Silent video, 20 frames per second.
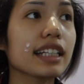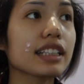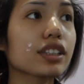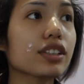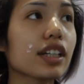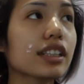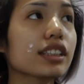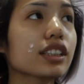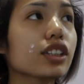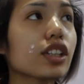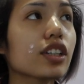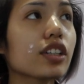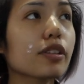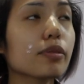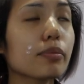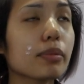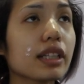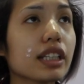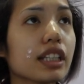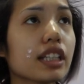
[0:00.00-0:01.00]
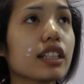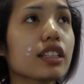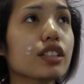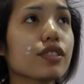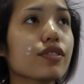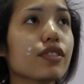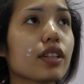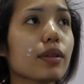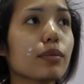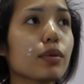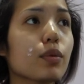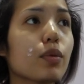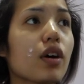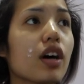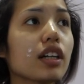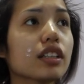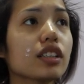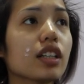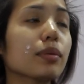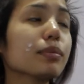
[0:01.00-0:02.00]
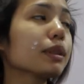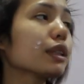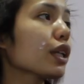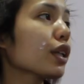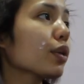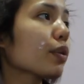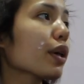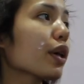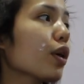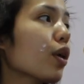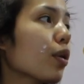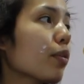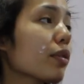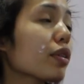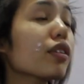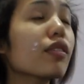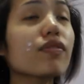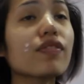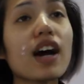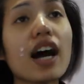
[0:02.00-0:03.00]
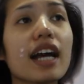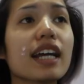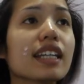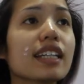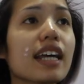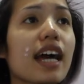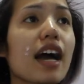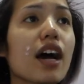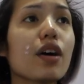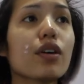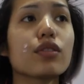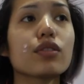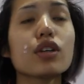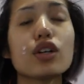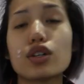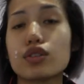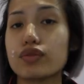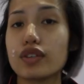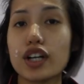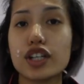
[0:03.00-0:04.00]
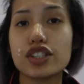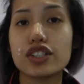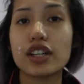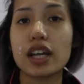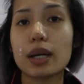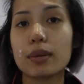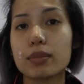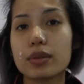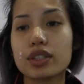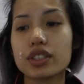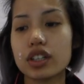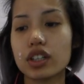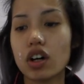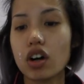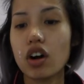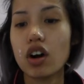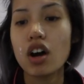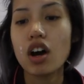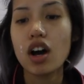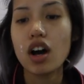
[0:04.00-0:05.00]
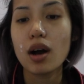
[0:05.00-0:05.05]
So I'd started Minions for them to watch. Hubs on the way home, and they're fine now, fresh diapers and all.